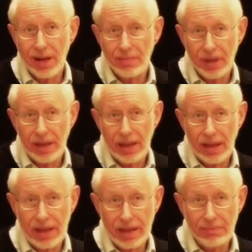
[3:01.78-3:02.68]
up
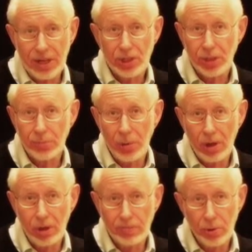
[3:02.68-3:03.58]
a much
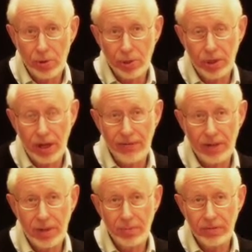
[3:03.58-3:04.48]
smaller portion of the
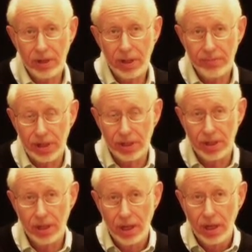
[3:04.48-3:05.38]
number of claimants.
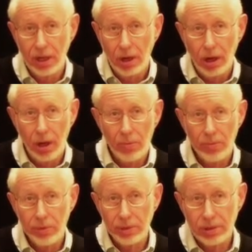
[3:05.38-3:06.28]

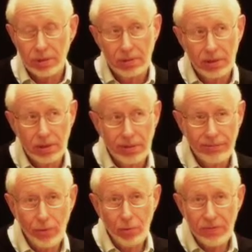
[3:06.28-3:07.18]
Almost
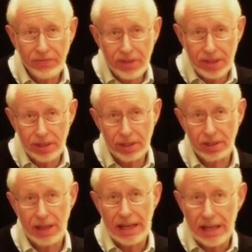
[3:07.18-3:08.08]
4/5,
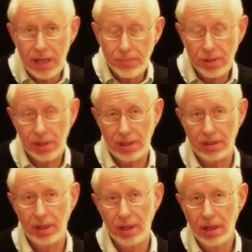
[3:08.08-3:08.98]

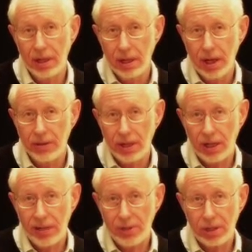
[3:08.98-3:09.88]
80% of the
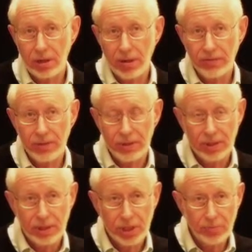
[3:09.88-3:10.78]
claimants are
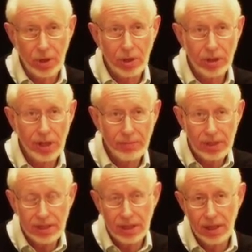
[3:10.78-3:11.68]
small
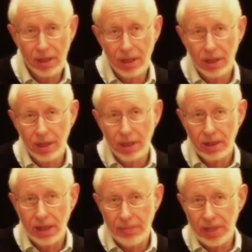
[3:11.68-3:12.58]
companies
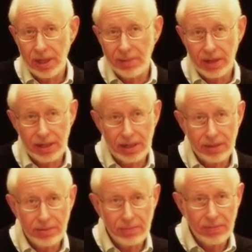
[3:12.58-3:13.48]
claiming about
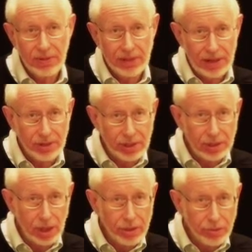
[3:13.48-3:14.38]

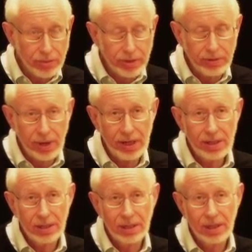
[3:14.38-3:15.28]
$80,000 worth of
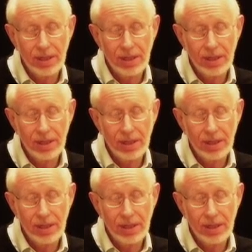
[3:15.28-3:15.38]
credits.